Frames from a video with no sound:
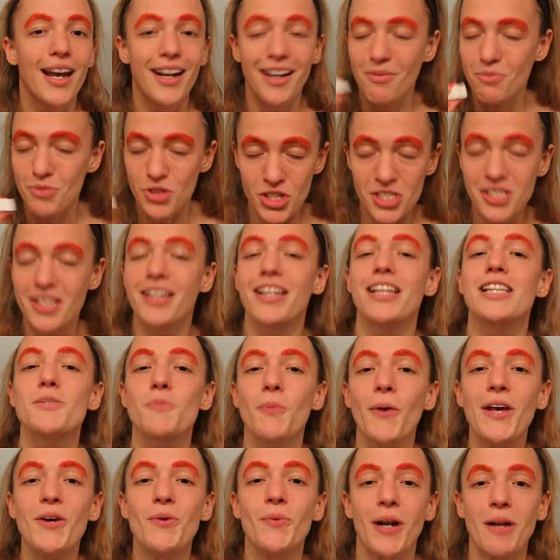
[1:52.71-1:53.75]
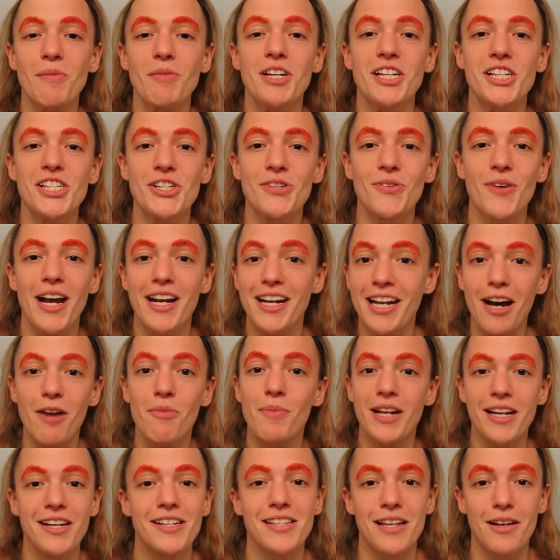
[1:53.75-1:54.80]
and I'm just gonna explain what I'm gonna do right now
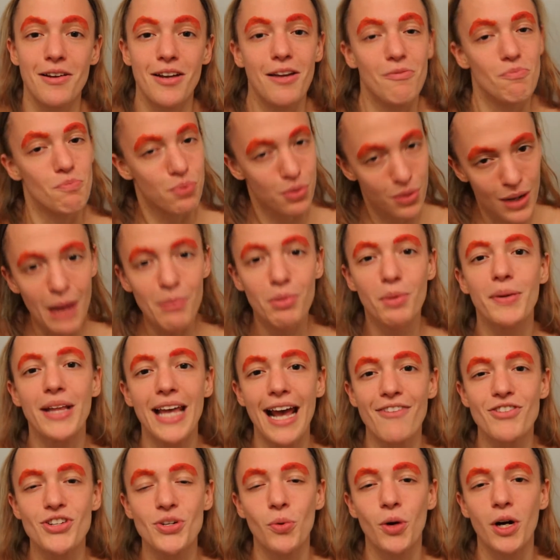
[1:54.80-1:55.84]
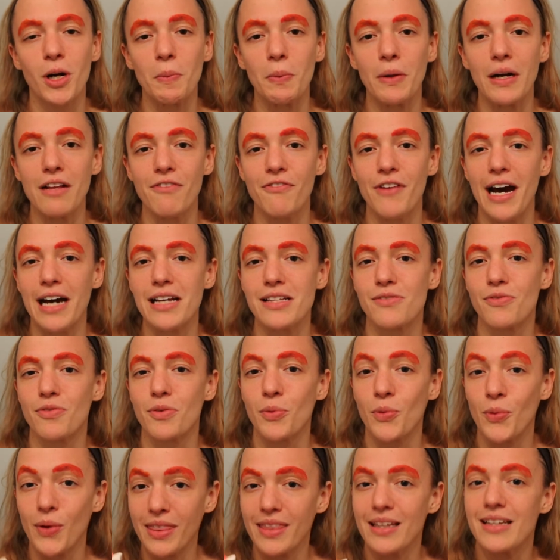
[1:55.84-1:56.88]
because I probably have to work pretty fast
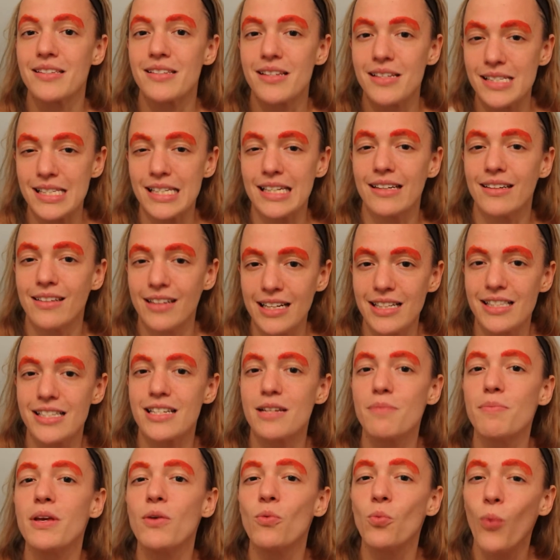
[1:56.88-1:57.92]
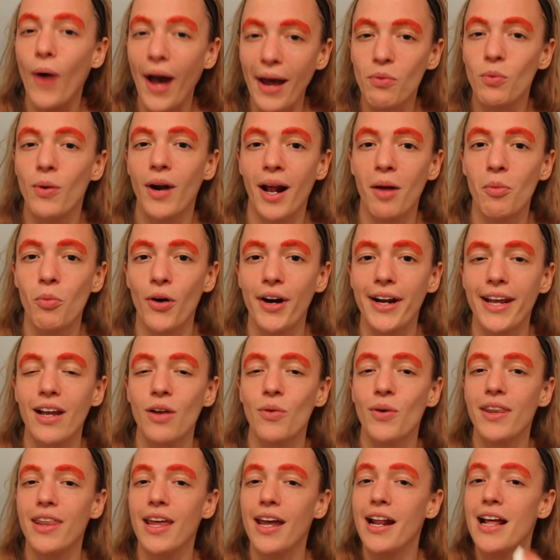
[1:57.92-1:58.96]
with this because it needs to be wet when I'm
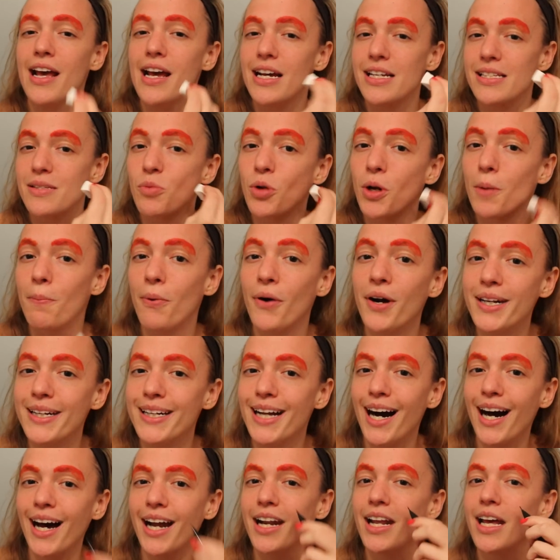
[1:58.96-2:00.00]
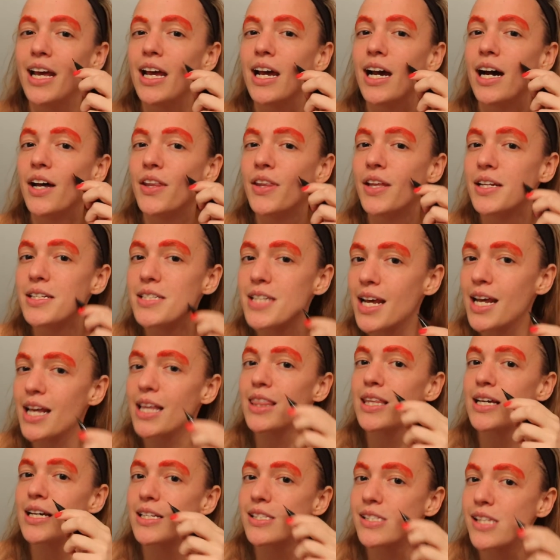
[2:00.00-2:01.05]
working with it. So I'm gonna put it on and then
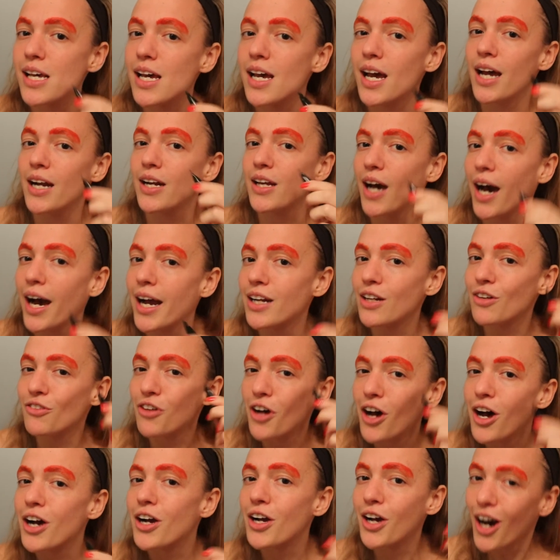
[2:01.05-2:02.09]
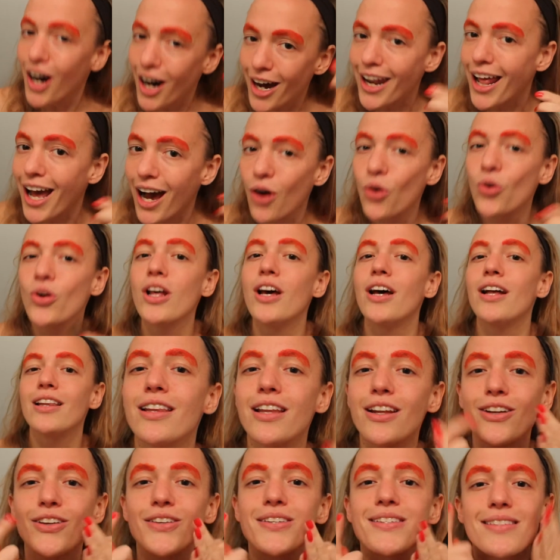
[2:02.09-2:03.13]
take this and kind of cut out
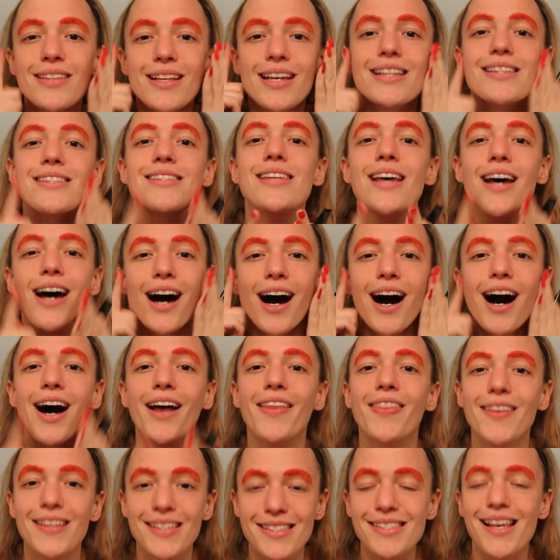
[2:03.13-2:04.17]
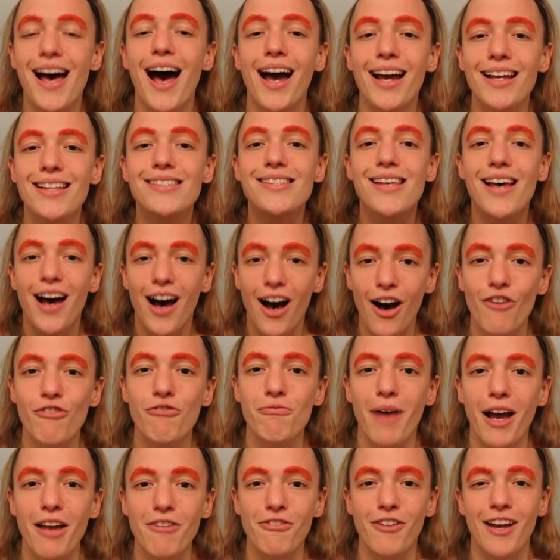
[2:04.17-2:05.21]
little slits on the sides of my